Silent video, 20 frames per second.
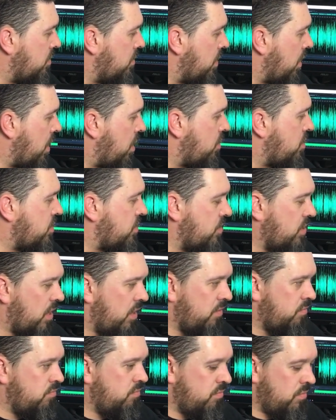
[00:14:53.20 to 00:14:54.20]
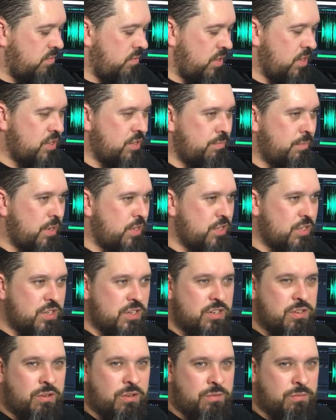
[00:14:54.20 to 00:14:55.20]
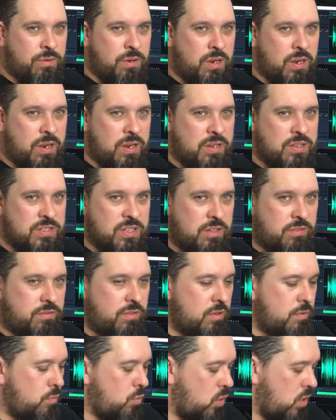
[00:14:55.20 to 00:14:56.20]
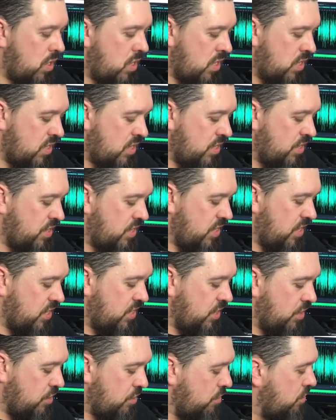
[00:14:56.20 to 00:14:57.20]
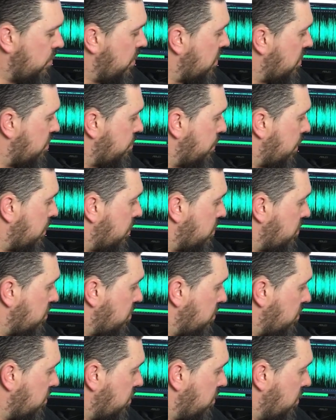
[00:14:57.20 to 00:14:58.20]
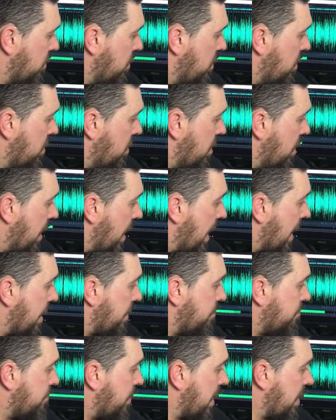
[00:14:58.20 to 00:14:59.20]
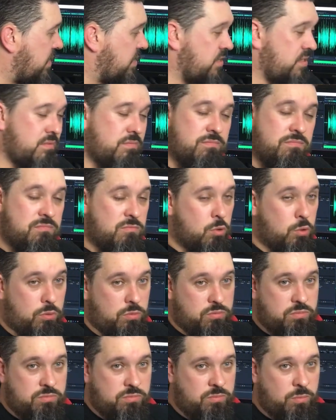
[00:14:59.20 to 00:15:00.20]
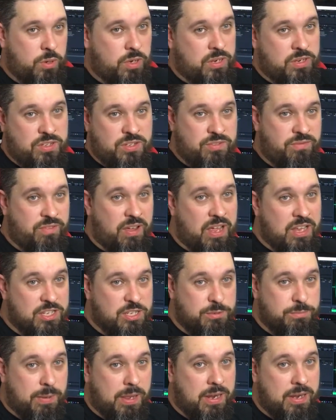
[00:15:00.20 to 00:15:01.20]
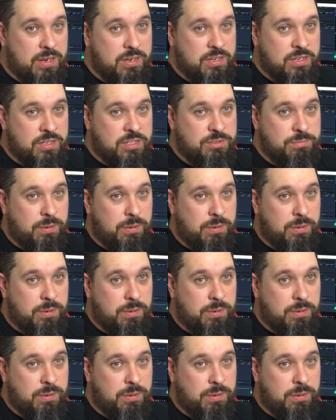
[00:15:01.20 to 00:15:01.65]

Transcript: loudest I've measured it on my cell phone was 62 decibels at max with its fan span, uh,